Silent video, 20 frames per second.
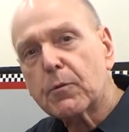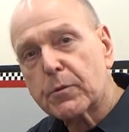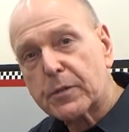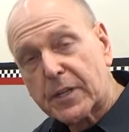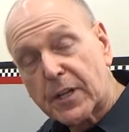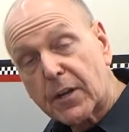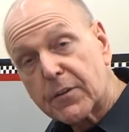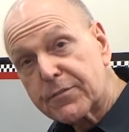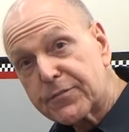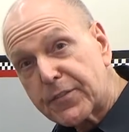We're
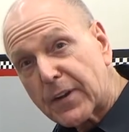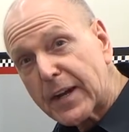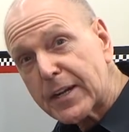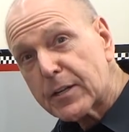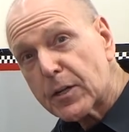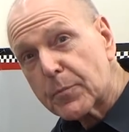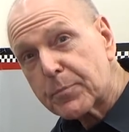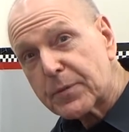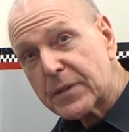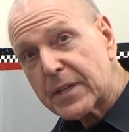going to
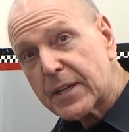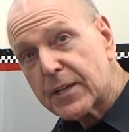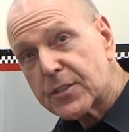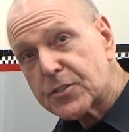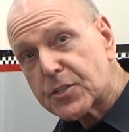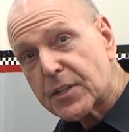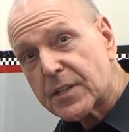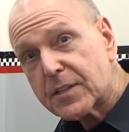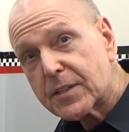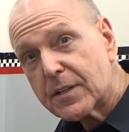fire up the
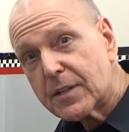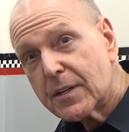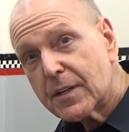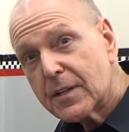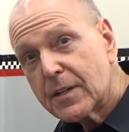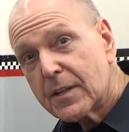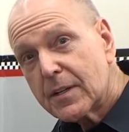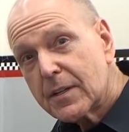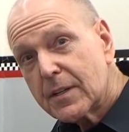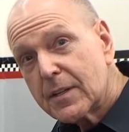engine
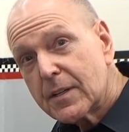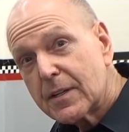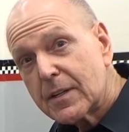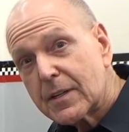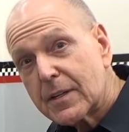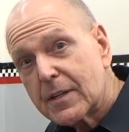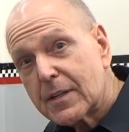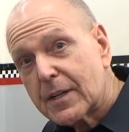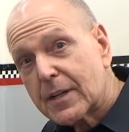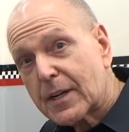
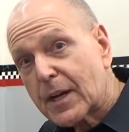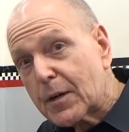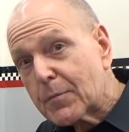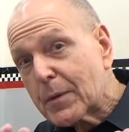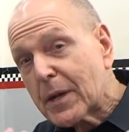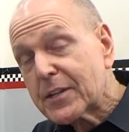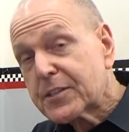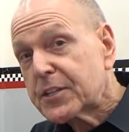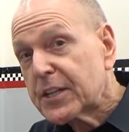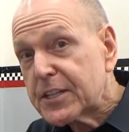and I'm
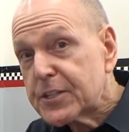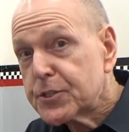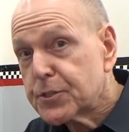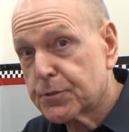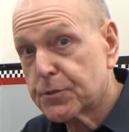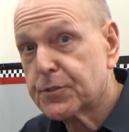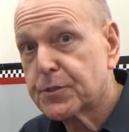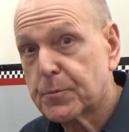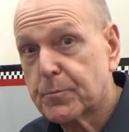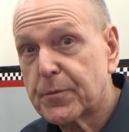gonna teach
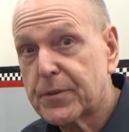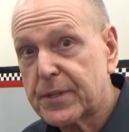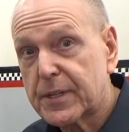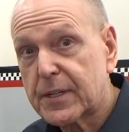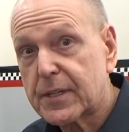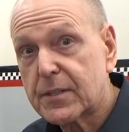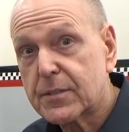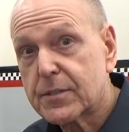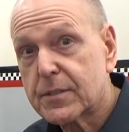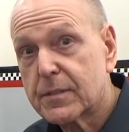you some
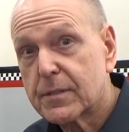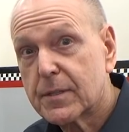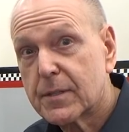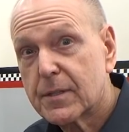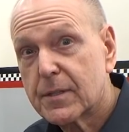things.